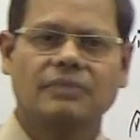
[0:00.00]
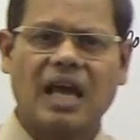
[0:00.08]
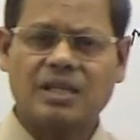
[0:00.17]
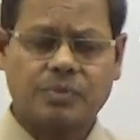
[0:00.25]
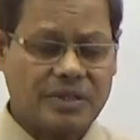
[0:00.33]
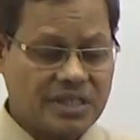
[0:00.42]

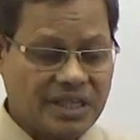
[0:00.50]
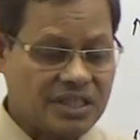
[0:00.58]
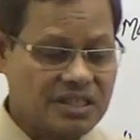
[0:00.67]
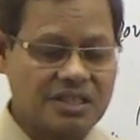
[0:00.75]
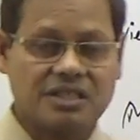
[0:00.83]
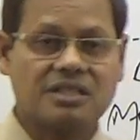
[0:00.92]
As per
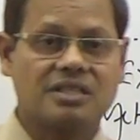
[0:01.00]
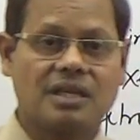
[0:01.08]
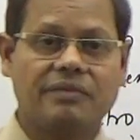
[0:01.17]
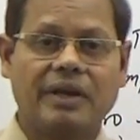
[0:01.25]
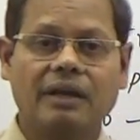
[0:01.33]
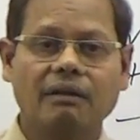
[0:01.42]
section
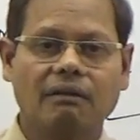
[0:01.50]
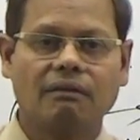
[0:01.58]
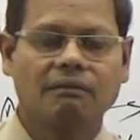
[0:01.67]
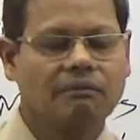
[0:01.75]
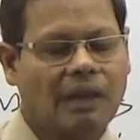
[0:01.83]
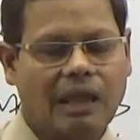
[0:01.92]
67,
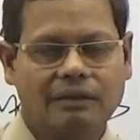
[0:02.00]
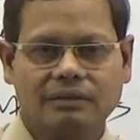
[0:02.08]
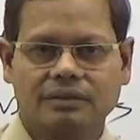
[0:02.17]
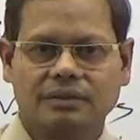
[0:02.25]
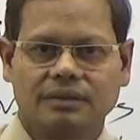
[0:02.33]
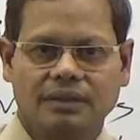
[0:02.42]

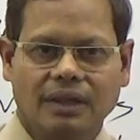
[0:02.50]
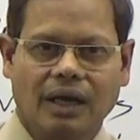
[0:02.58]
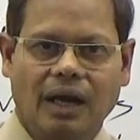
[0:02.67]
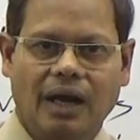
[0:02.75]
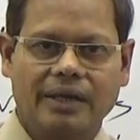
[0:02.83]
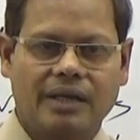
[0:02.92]

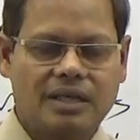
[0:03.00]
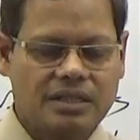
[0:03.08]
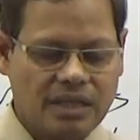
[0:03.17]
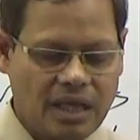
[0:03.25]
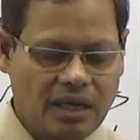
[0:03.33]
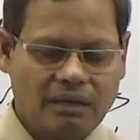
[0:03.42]
I
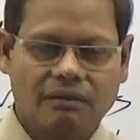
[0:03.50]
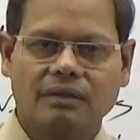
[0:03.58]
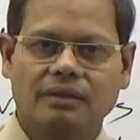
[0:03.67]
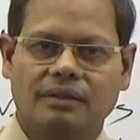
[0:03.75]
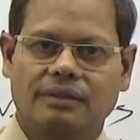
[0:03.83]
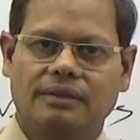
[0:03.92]
consider
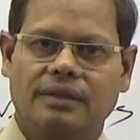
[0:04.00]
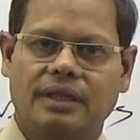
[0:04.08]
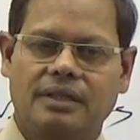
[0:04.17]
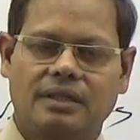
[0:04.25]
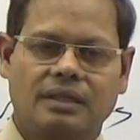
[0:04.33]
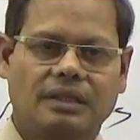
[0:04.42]

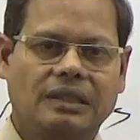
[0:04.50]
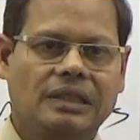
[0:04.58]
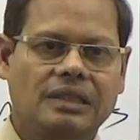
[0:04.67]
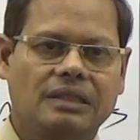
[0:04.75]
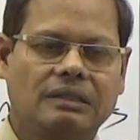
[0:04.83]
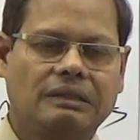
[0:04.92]
that
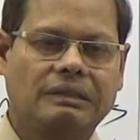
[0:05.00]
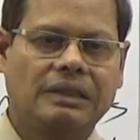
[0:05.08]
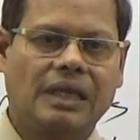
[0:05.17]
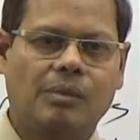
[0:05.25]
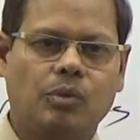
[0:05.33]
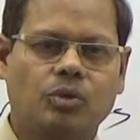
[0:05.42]

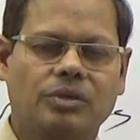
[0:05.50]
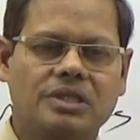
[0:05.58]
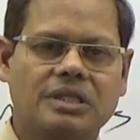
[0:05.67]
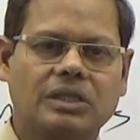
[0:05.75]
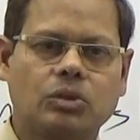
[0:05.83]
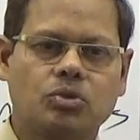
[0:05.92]
the amount
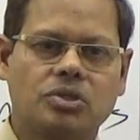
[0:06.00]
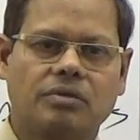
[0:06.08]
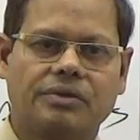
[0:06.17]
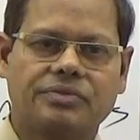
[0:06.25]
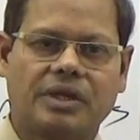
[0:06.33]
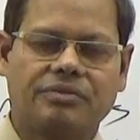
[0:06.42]
is inclusive
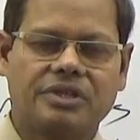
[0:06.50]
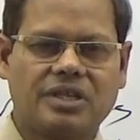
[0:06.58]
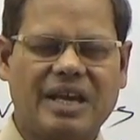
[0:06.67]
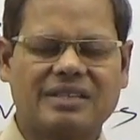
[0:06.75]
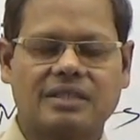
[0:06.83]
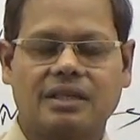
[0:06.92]
of service
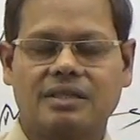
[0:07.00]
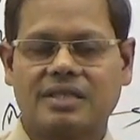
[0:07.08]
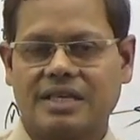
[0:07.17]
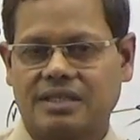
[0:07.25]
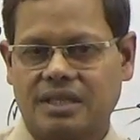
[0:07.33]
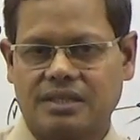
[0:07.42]
tax and
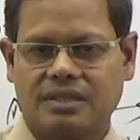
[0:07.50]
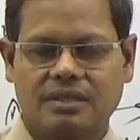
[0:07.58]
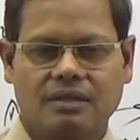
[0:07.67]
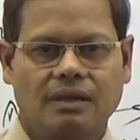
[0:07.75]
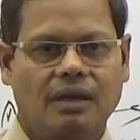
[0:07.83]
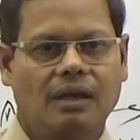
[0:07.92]
cesses.
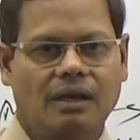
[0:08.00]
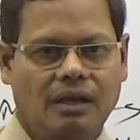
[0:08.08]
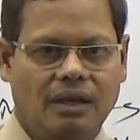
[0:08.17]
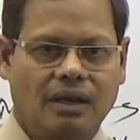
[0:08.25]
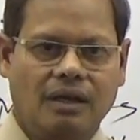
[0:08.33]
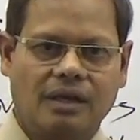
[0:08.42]

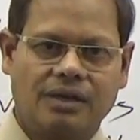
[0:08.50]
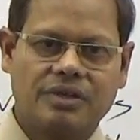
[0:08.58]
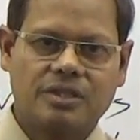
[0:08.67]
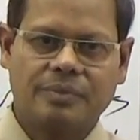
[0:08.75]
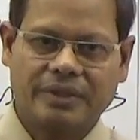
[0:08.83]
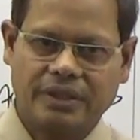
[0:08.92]

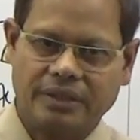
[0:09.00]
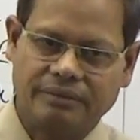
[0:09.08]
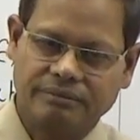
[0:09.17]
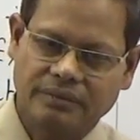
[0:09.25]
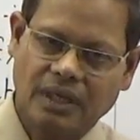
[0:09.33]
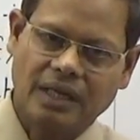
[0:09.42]
Reverse method
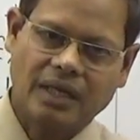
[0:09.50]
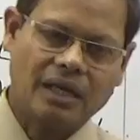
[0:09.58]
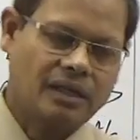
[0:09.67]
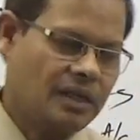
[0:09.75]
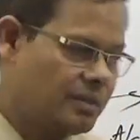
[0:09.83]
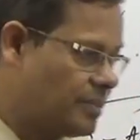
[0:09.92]
I
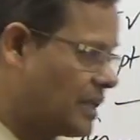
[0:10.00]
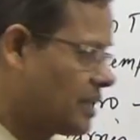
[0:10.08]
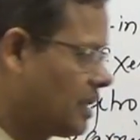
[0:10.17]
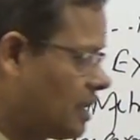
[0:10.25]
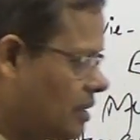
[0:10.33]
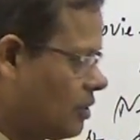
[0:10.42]
calculate, but
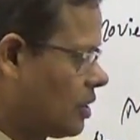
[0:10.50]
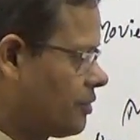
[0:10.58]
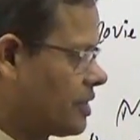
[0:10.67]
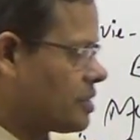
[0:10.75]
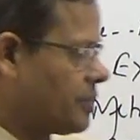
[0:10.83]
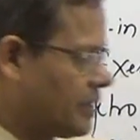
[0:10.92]
here no reverse